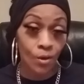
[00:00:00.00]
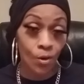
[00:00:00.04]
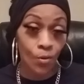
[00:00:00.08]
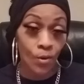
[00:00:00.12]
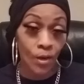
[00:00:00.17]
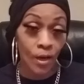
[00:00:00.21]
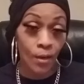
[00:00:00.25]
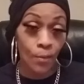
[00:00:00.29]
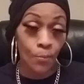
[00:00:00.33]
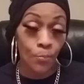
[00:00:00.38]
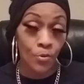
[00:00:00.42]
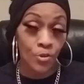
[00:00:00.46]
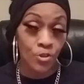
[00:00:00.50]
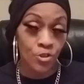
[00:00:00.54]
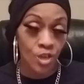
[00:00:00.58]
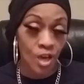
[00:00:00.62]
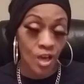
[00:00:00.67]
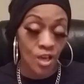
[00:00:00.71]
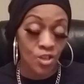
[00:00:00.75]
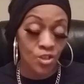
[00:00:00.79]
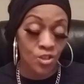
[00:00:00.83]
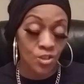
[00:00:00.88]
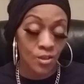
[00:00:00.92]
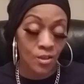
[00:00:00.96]
Okay,
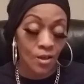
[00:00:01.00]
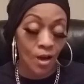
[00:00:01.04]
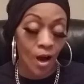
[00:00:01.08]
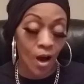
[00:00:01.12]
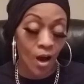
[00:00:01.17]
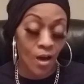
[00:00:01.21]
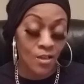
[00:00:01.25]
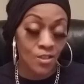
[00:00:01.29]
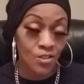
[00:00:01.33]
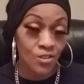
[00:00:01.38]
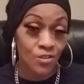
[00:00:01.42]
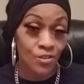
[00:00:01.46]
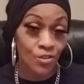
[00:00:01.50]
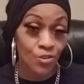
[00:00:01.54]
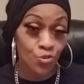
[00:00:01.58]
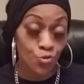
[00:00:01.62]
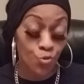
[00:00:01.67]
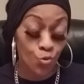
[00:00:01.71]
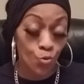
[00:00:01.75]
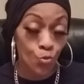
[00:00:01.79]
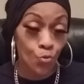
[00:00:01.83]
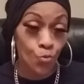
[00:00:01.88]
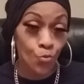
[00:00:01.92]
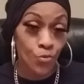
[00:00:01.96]
protection, honesty,
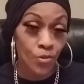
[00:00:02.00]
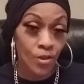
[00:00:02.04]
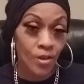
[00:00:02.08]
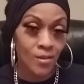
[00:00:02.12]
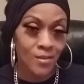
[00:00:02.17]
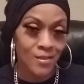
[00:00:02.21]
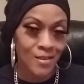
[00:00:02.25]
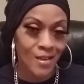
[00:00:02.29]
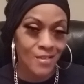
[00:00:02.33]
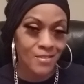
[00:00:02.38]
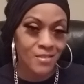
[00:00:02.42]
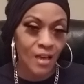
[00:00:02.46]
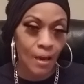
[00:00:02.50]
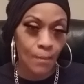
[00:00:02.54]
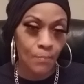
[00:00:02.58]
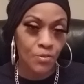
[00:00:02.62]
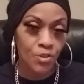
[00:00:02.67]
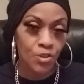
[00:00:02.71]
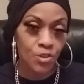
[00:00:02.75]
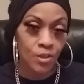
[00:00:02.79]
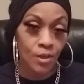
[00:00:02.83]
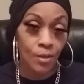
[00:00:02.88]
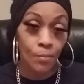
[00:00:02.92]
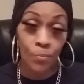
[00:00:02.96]
truth, that type
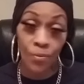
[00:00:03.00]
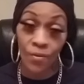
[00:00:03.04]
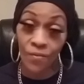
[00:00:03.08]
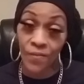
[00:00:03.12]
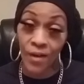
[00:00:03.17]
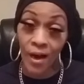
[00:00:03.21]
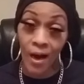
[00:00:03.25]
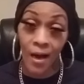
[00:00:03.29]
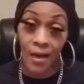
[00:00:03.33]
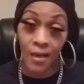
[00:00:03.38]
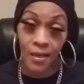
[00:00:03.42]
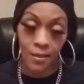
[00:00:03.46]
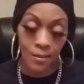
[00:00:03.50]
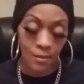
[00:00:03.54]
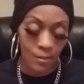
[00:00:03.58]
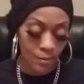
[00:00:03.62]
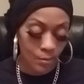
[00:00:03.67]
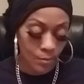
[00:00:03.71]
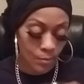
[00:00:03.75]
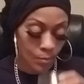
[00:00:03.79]
of shit, providing